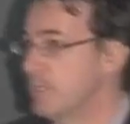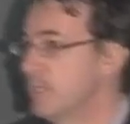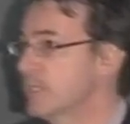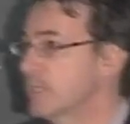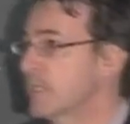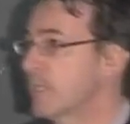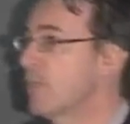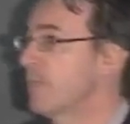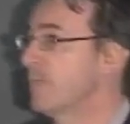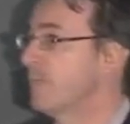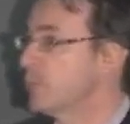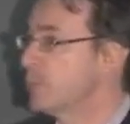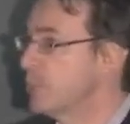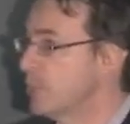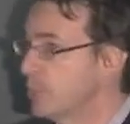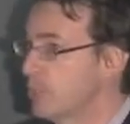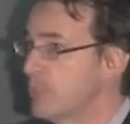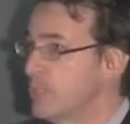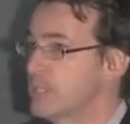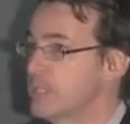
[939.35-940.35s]
So you need these
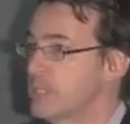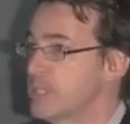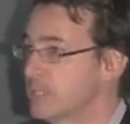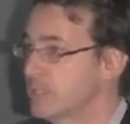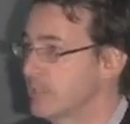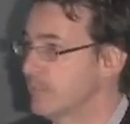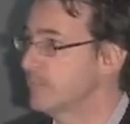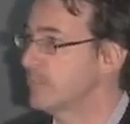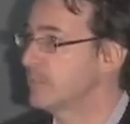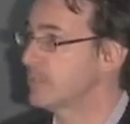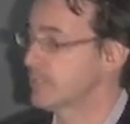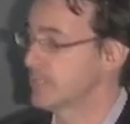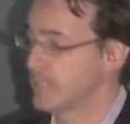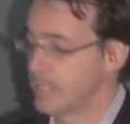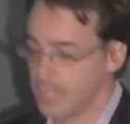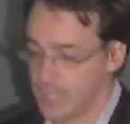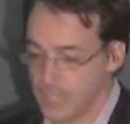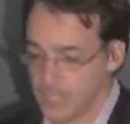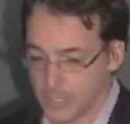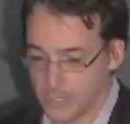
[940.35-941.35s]
kind of positioning
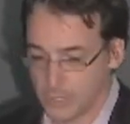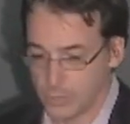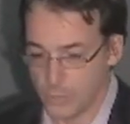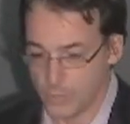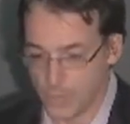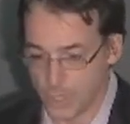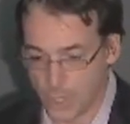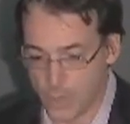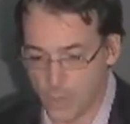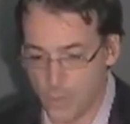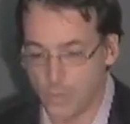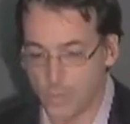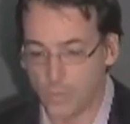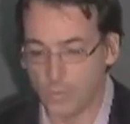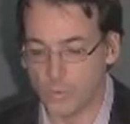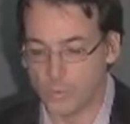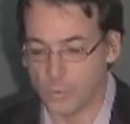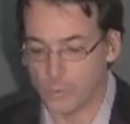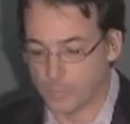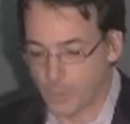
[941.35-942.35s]
systems to
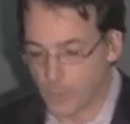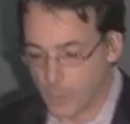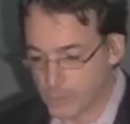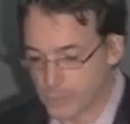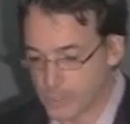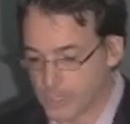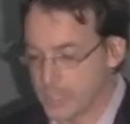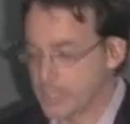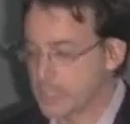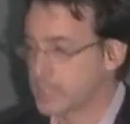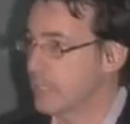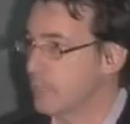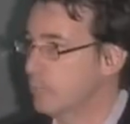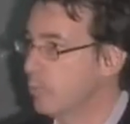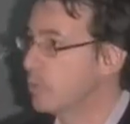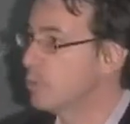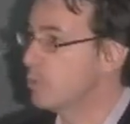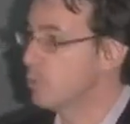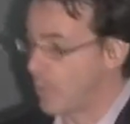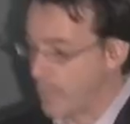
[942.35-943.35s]
know what your pose
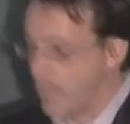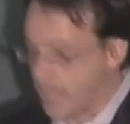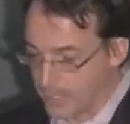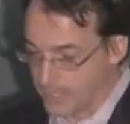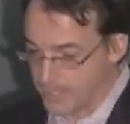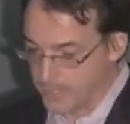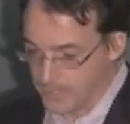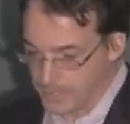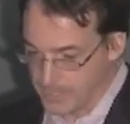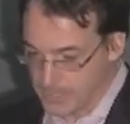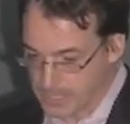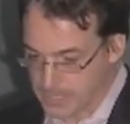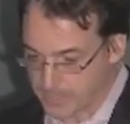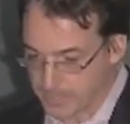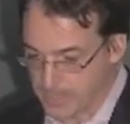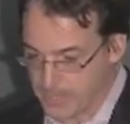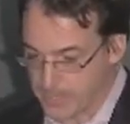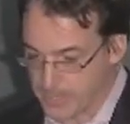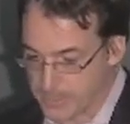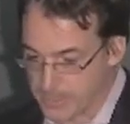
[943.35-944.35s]
is and where you
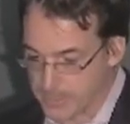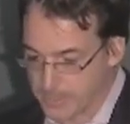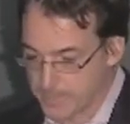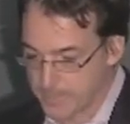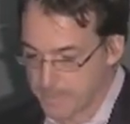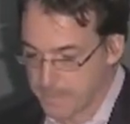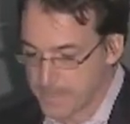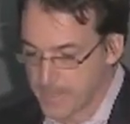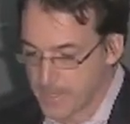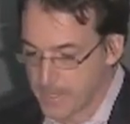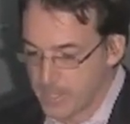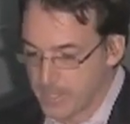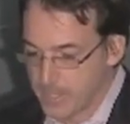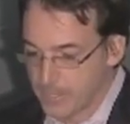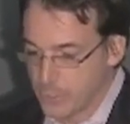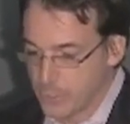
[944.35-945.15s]
are in a space.